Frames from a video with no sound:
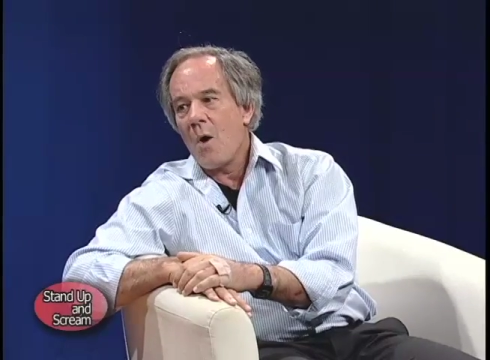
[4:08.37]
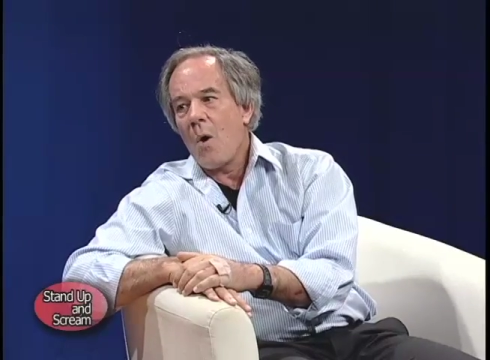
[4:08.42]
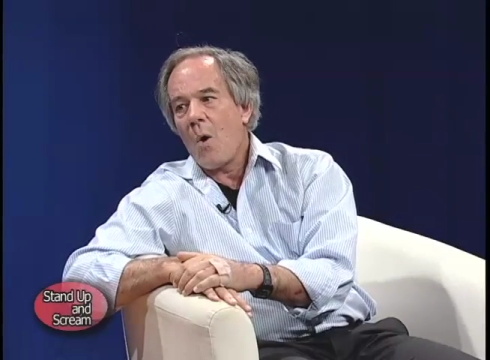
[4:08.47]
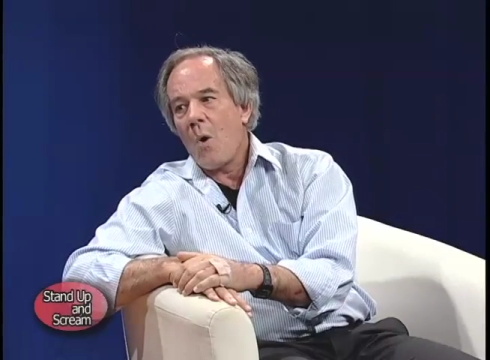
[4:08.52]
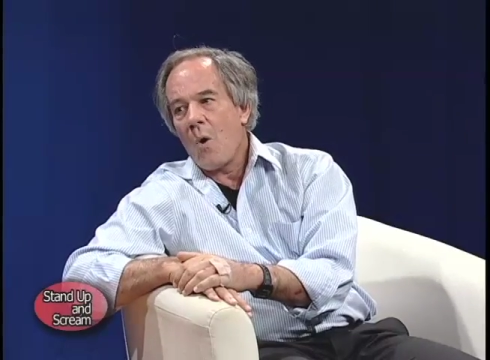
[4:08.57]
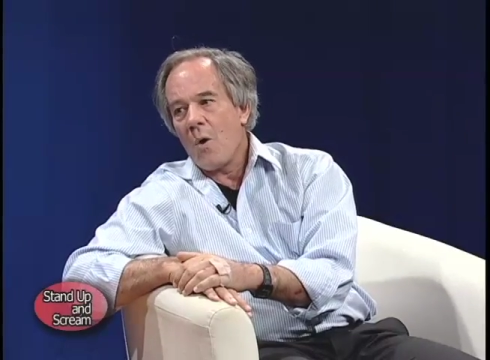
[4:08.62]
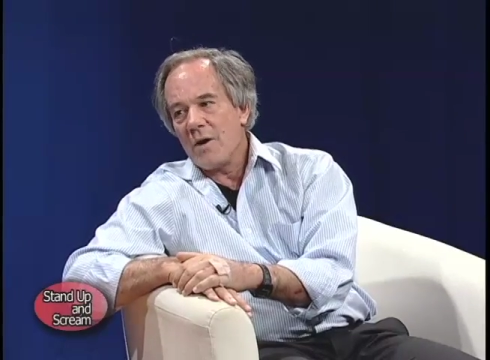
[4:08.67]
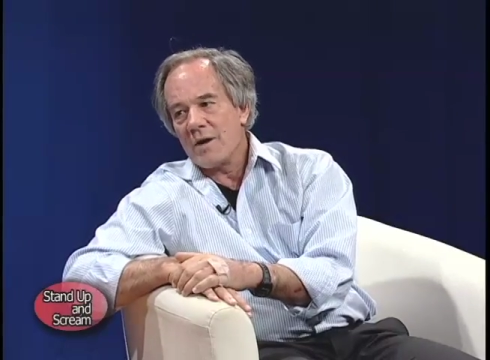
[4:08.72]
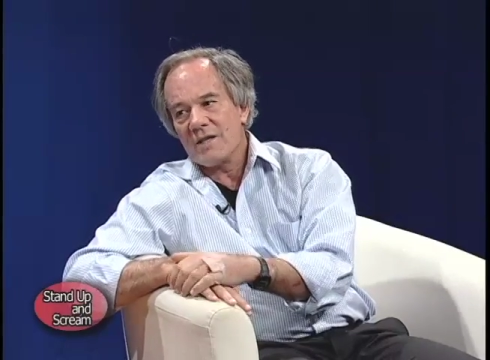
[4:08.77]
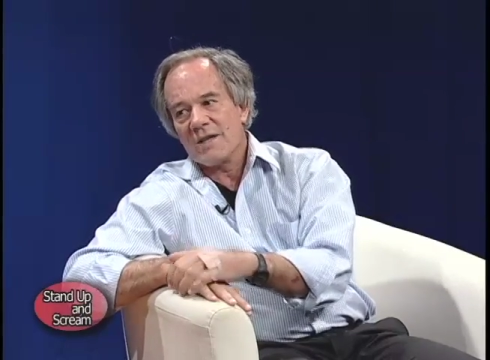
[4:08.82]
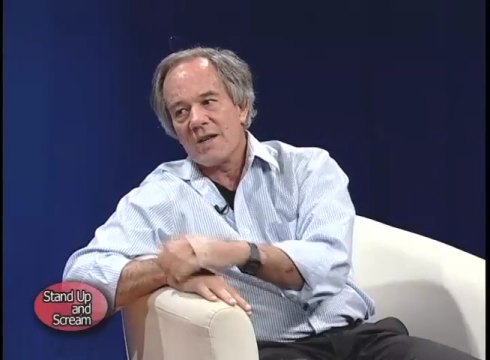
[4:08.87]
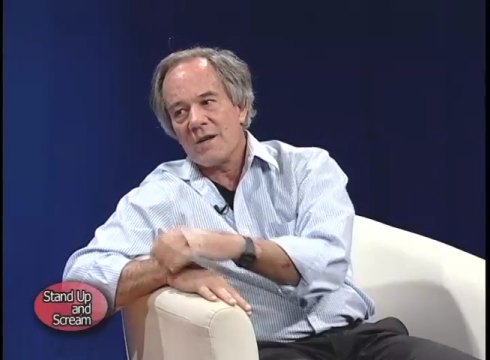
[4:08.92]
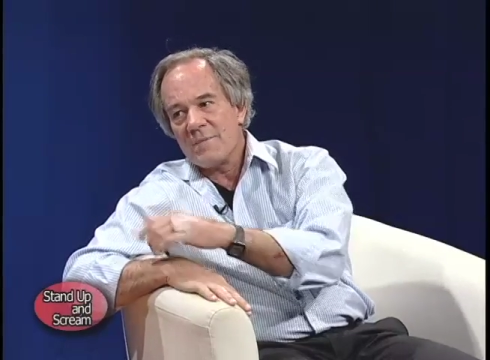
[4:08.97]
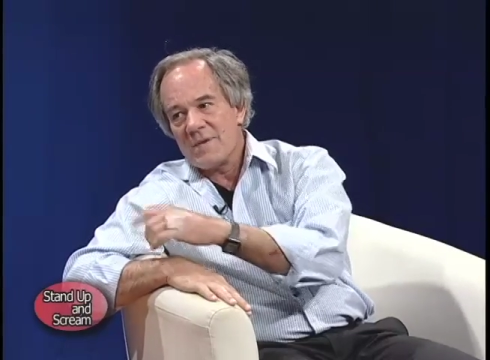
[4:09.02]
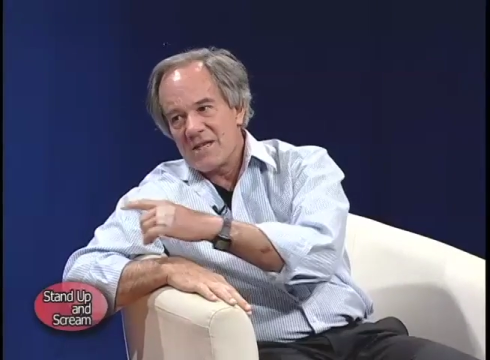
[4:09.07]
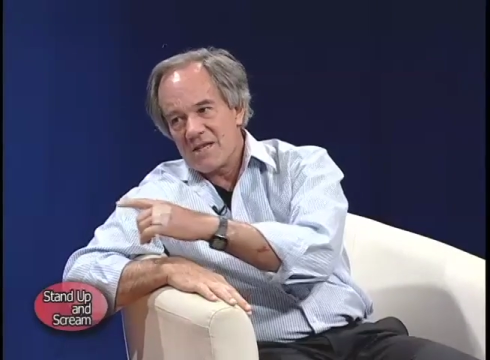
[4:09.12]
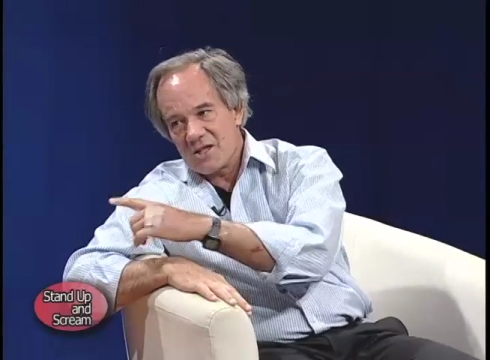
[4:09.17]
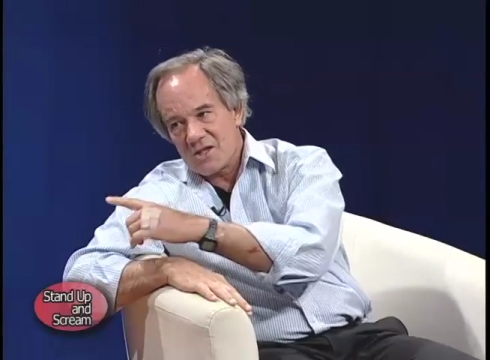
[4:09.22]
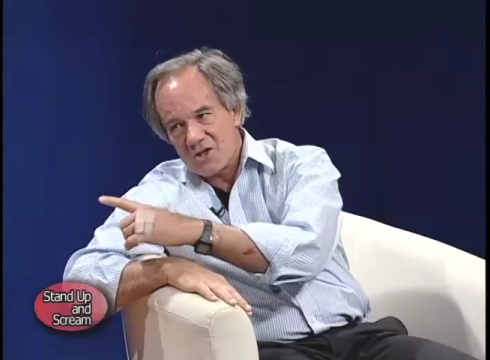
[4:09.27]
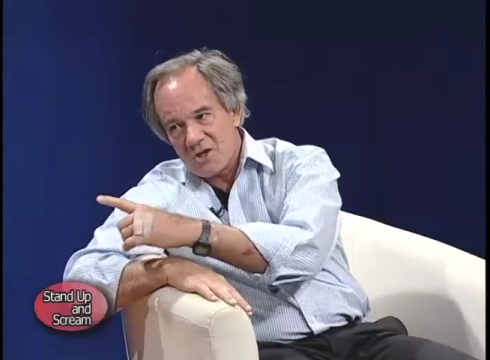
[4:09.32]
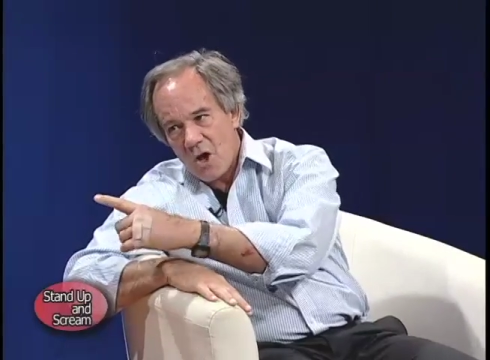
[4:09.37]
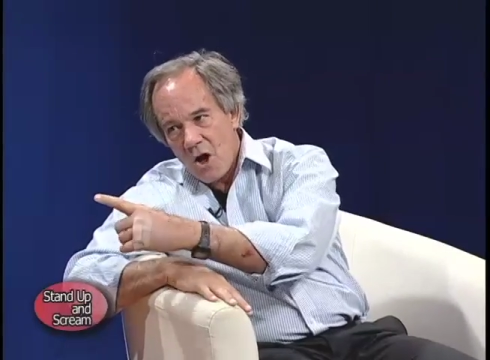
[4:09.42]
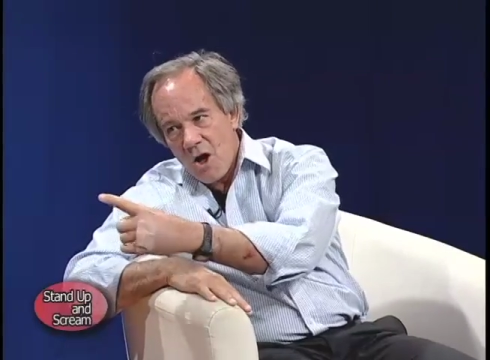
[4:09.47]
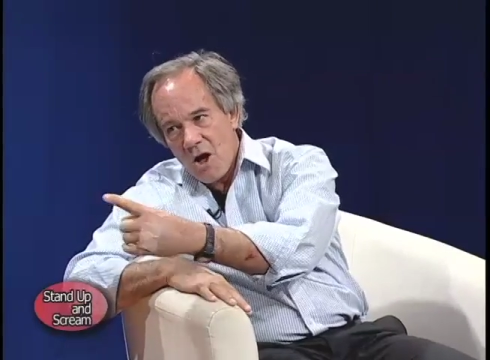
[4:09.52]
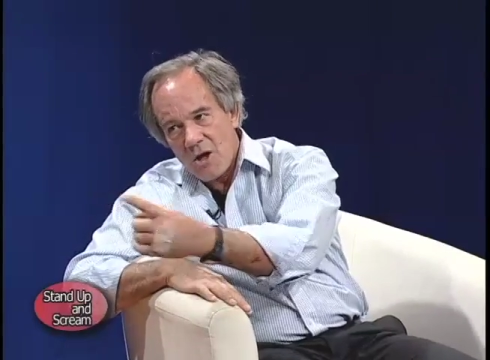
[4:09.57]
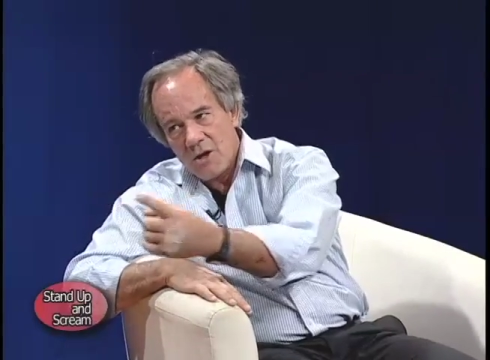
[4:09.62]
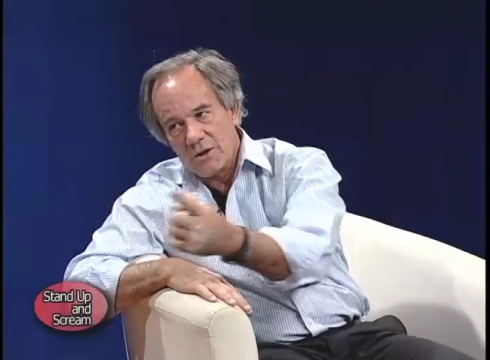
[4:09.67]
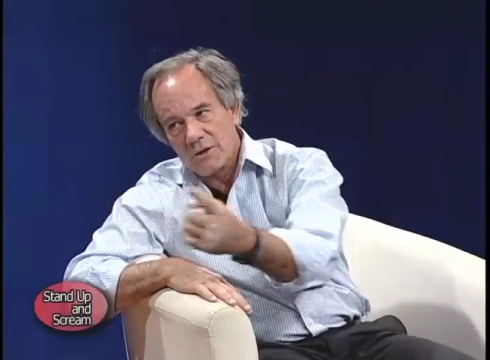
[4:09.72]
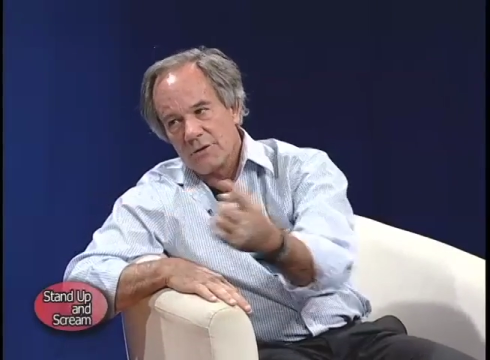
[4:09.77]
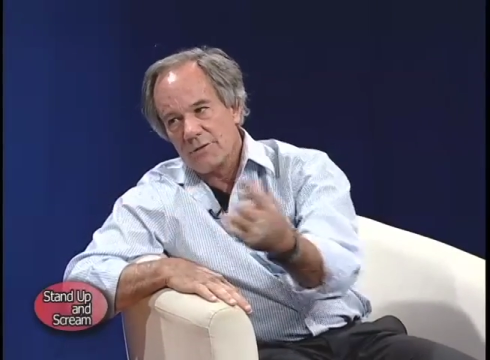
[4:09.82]
or it's going to be
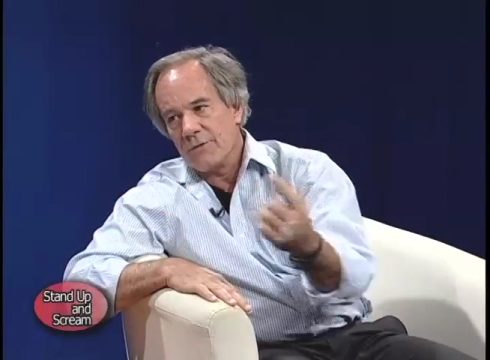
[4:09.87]
stalled